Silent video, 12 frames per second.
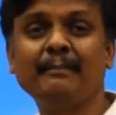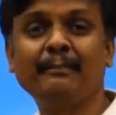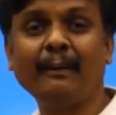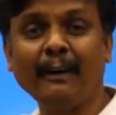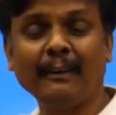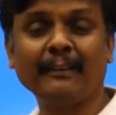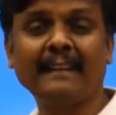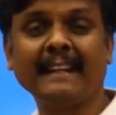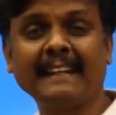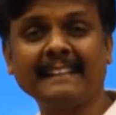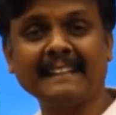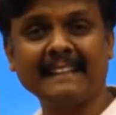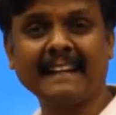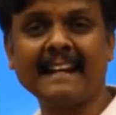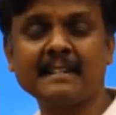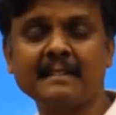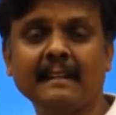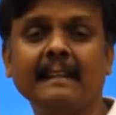follow cricket
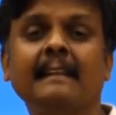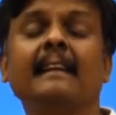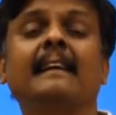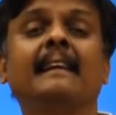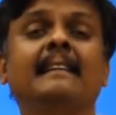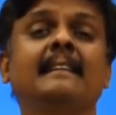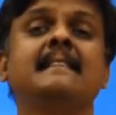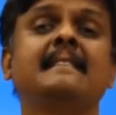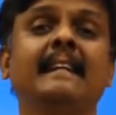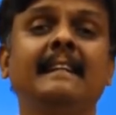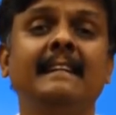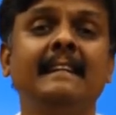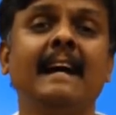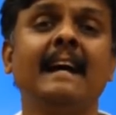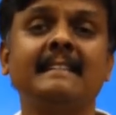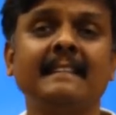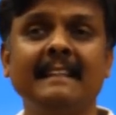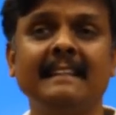internationally. Cricket is
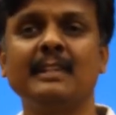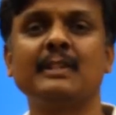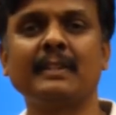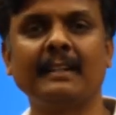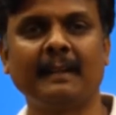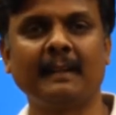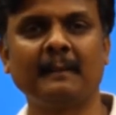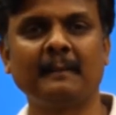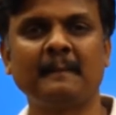India's initial.